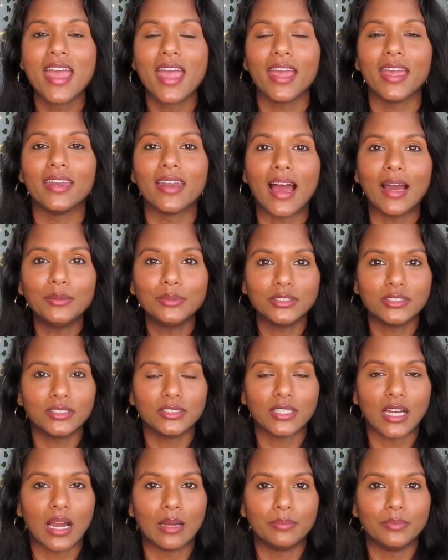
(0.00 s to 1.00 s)
And I was
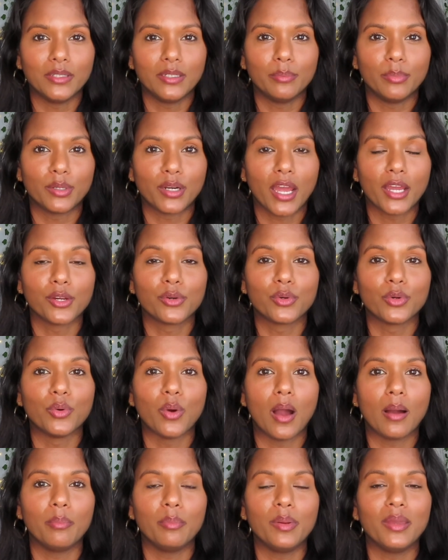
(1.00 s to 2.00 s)
adopted, but I grew
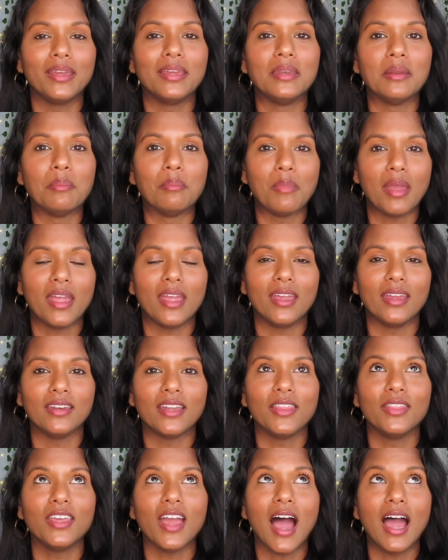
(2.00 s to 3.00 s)
up in Maine.
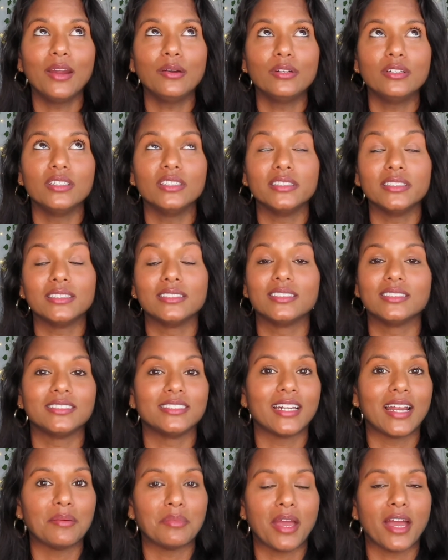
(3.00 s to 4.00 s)
And the irony is
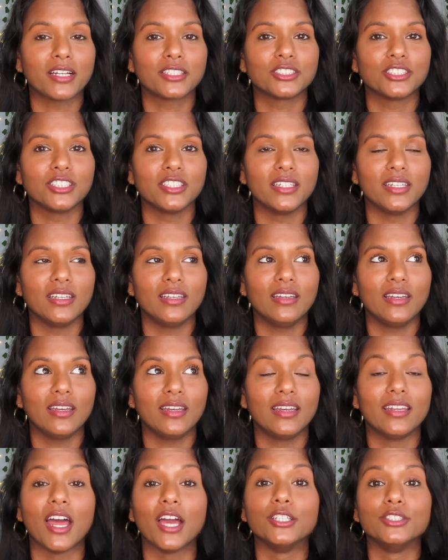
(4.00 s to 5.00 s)
that I'm actually,
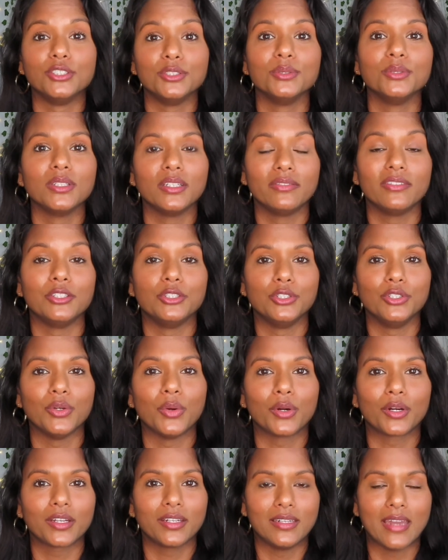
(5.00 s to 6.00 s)
and I do live in New
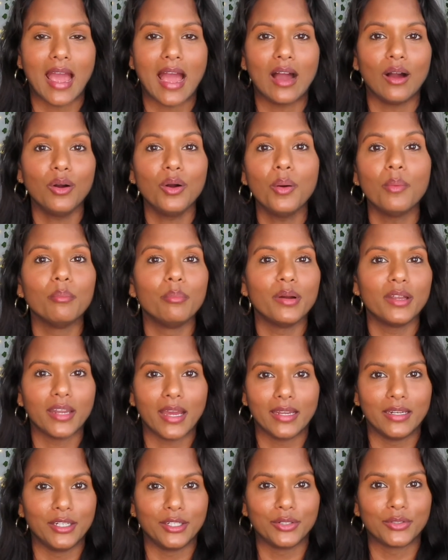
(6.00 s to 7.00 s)
York now, but
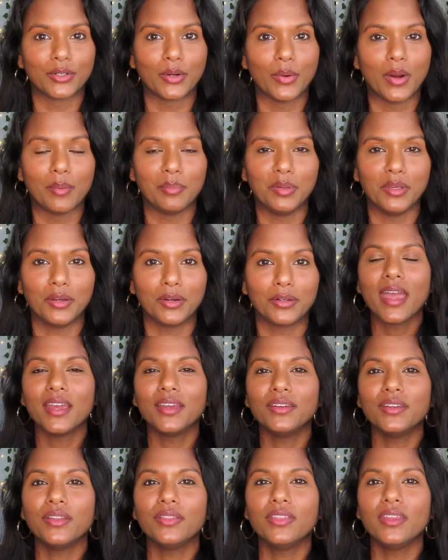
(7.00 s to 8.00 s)
I didn't grow up here.
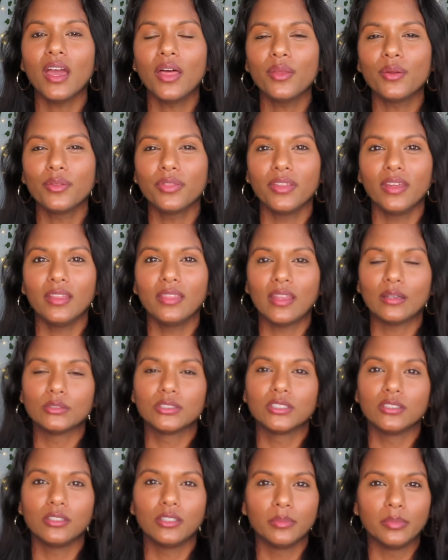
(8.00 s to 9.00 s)
And the other thing that was
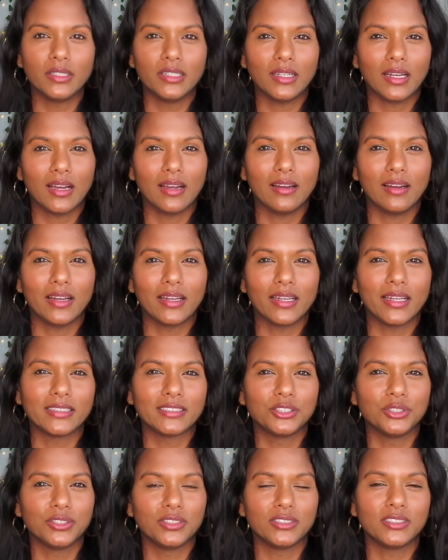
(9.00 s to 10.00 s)
a little bit, I
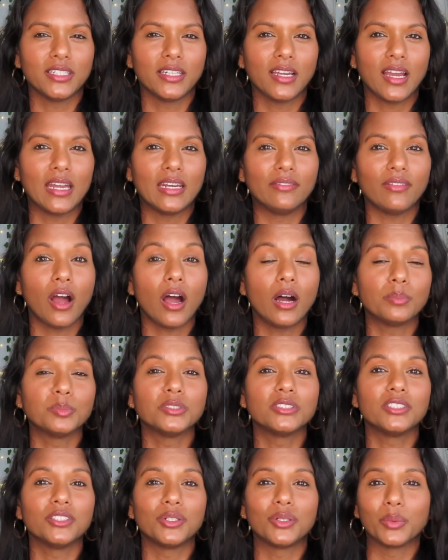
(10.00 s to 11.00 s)
guess you could say, kind of
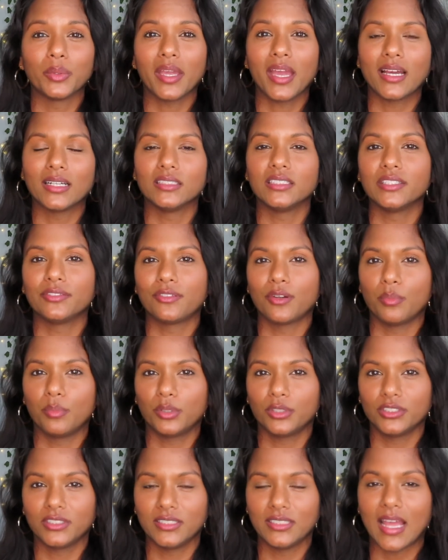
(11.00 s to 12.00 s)
opposite, or we had different
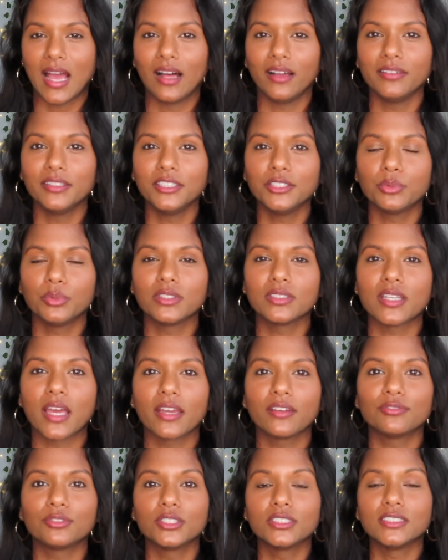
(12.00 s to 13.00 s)
personalities, was
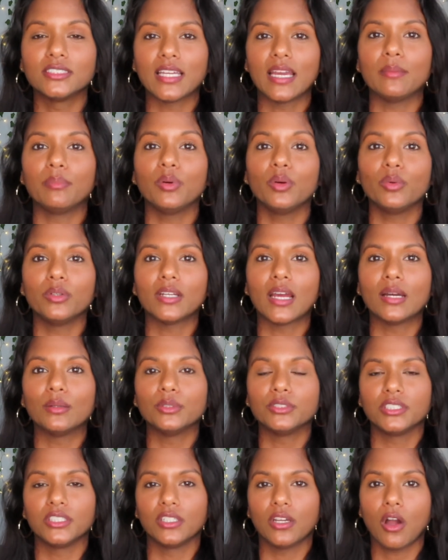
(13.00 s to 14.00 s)
like, for example, when I
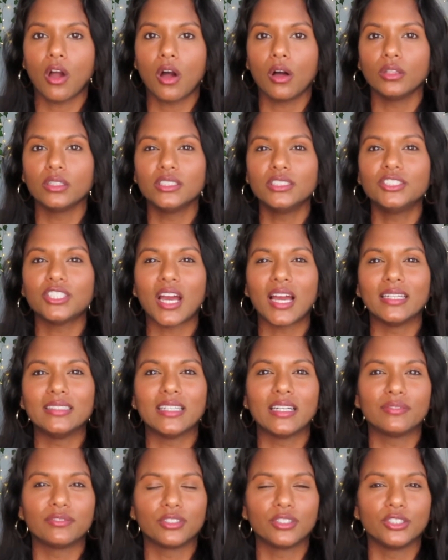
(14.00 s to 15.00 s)
was in college, I
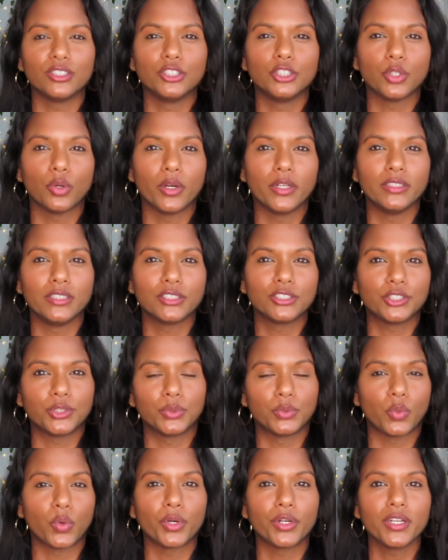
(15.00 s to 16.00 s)
never joined a
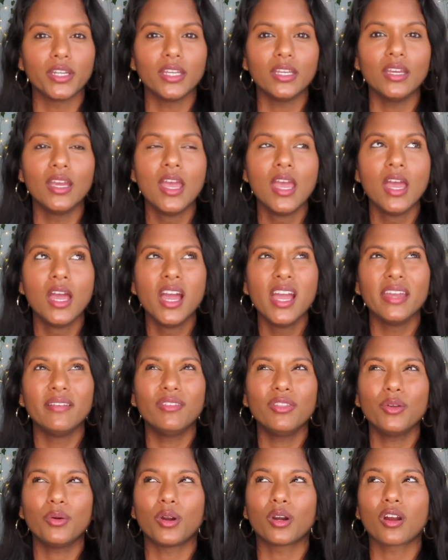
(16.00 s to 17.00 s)
sorority.
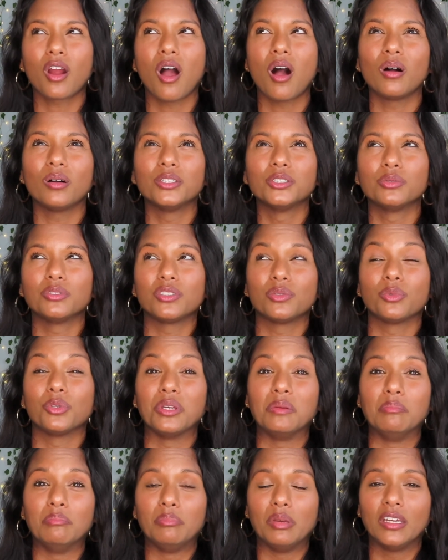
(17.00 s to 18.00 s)
Even though our college wasn't
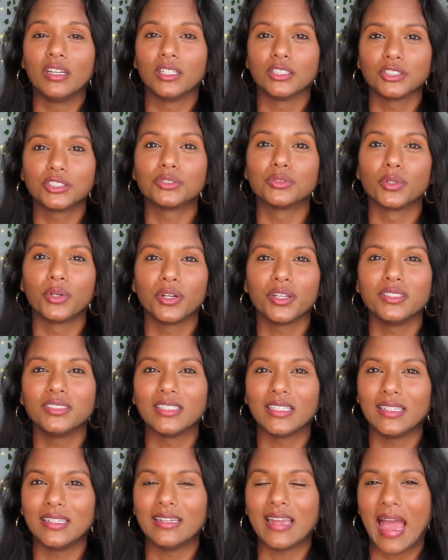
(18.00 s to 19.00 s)
really big on sororities,
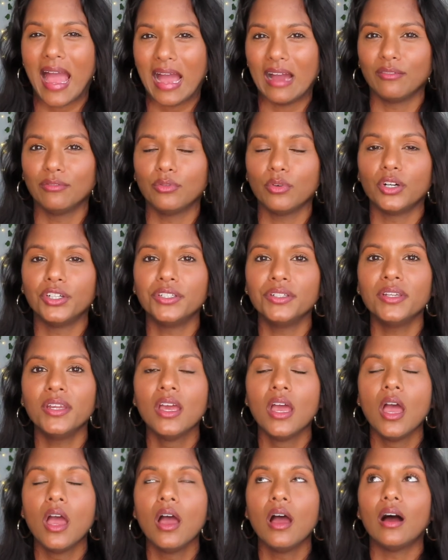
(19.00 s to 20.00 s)
they did have one.
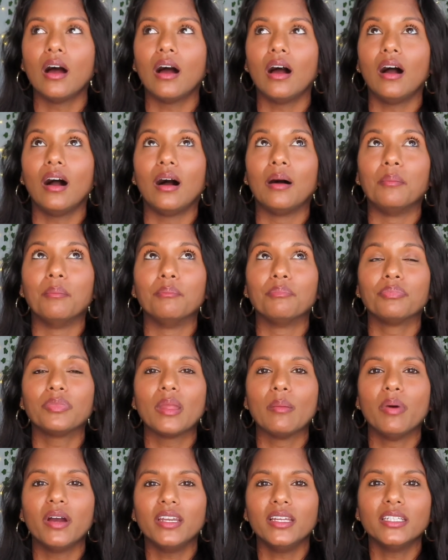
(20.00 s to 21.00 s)

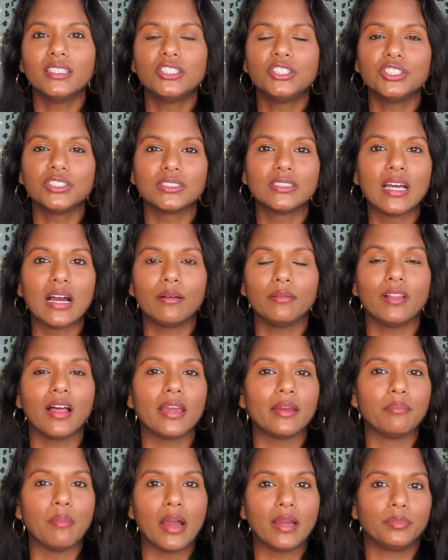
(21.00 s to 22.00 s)
But it's just not
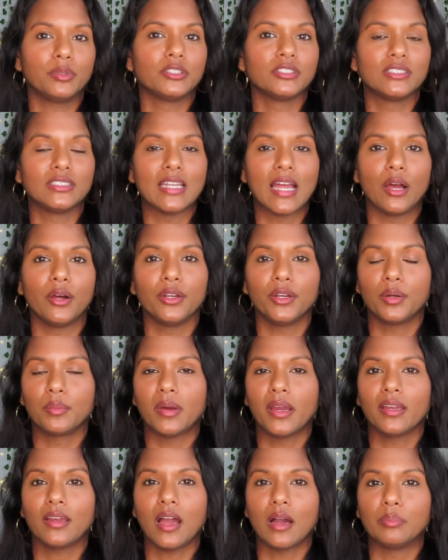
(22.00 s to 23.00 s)
like my personality or
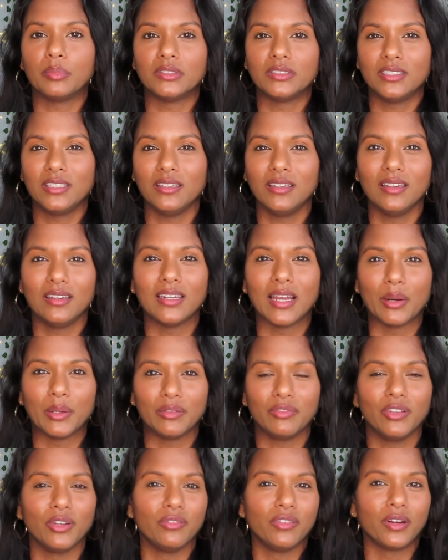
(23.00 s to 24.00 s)
my cup of tea, and I would
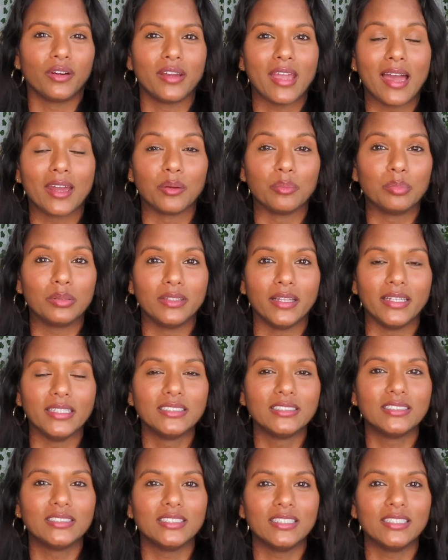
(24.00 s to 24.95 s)
feel very out of place